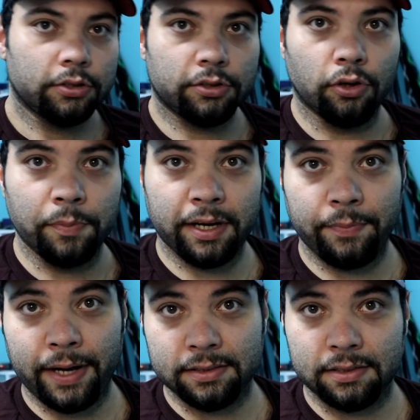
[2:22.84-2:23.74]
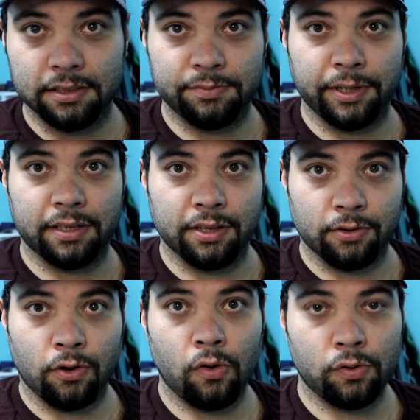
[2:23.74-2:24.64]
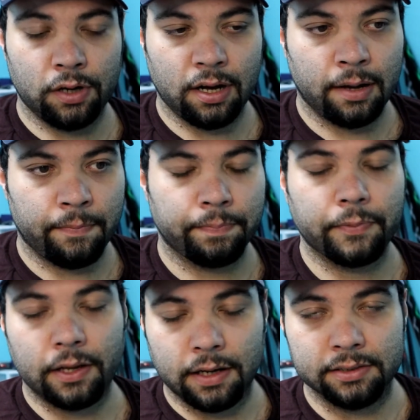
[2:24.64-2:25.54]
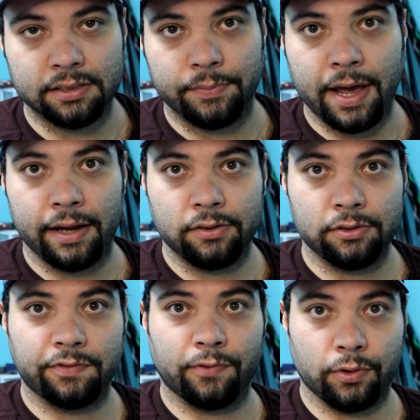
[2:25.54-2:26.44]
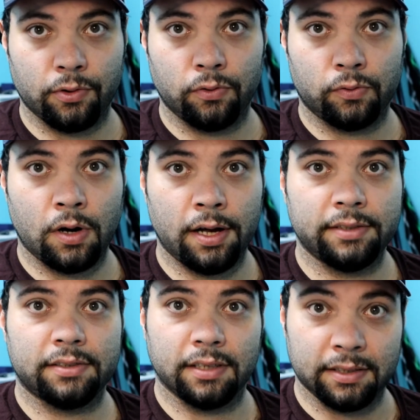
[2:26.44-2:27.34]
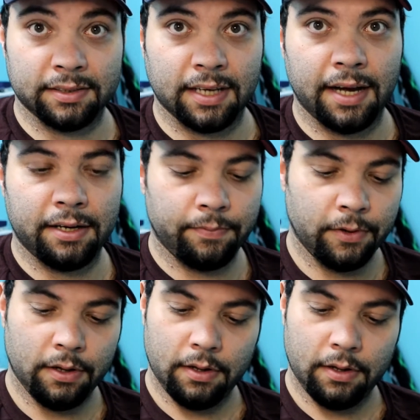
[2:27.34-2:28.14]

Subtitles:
So Megabass does make their own custom handles for their own rods. They design them.